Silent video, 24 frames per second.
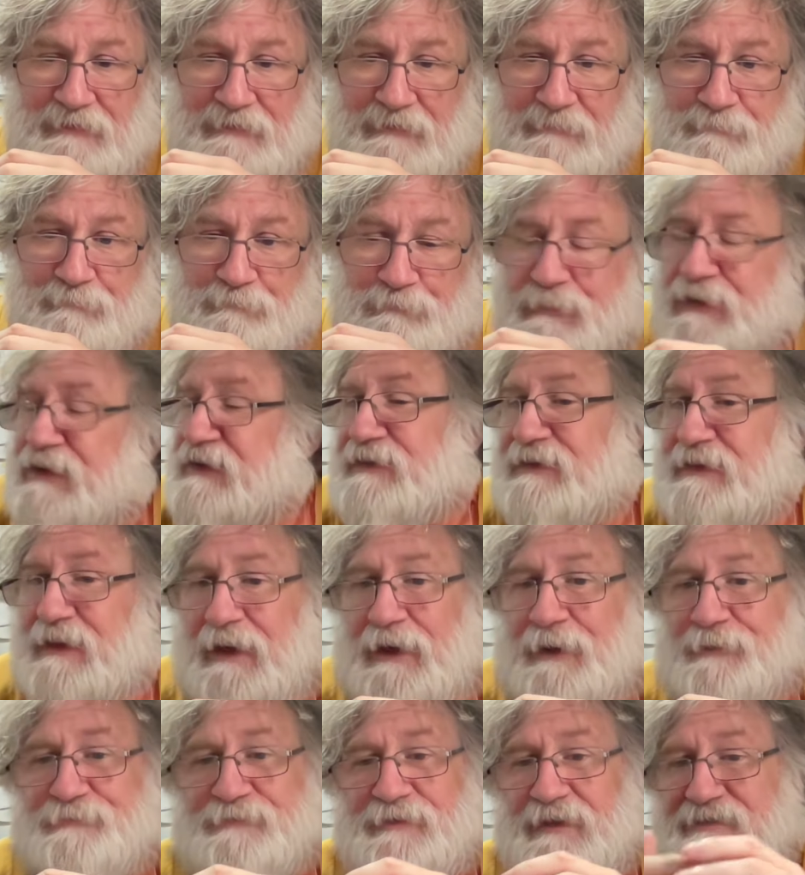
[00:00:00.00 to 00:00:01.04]
Media
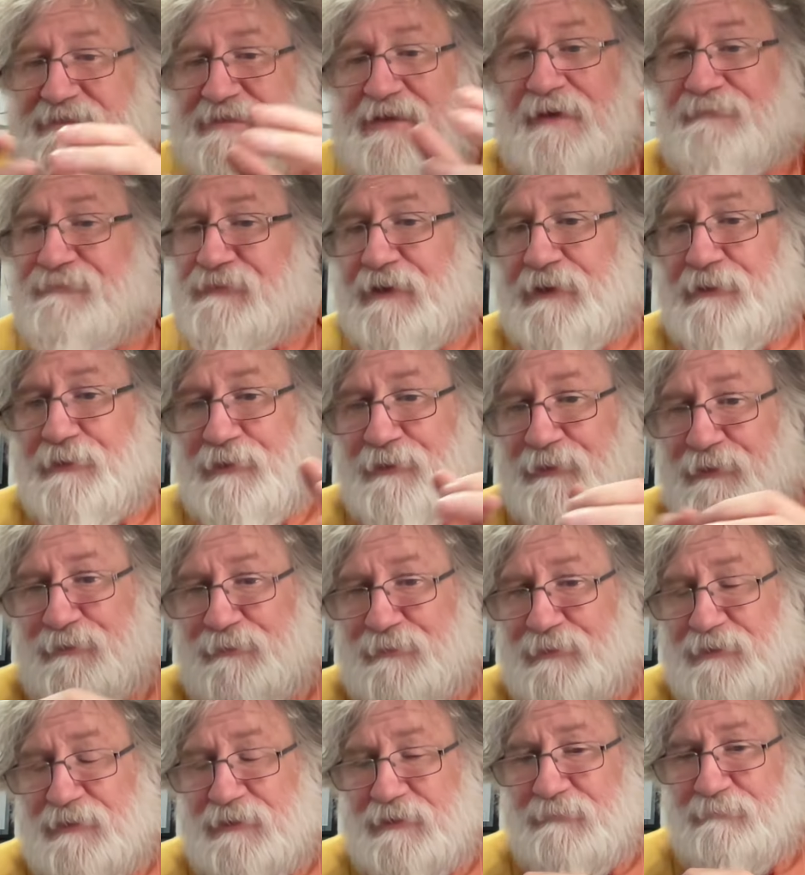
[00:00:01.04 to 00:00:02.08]
outlets have their
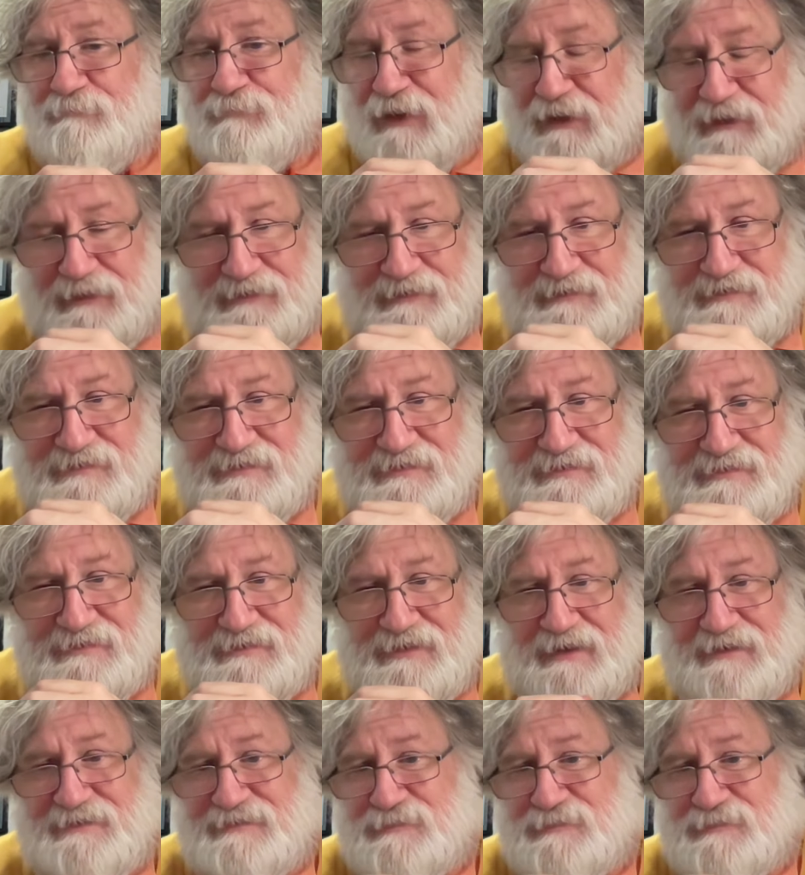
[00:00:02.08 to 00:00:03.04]
own bias, as